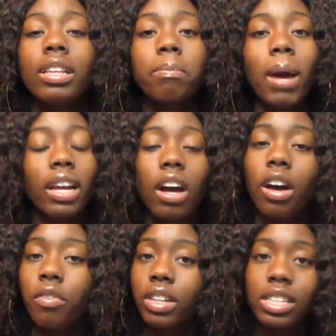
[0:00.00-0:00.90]
my
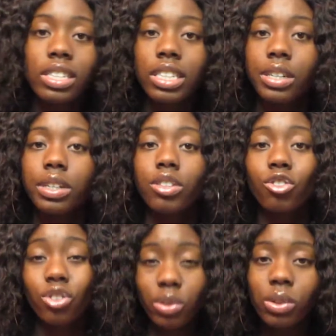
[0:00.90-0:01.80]
confidence series
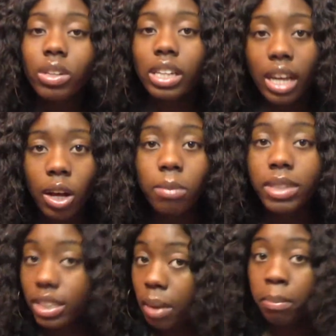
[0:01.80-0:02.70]
truly helped
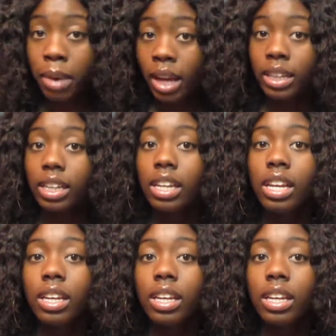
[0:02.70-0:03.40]
somebody.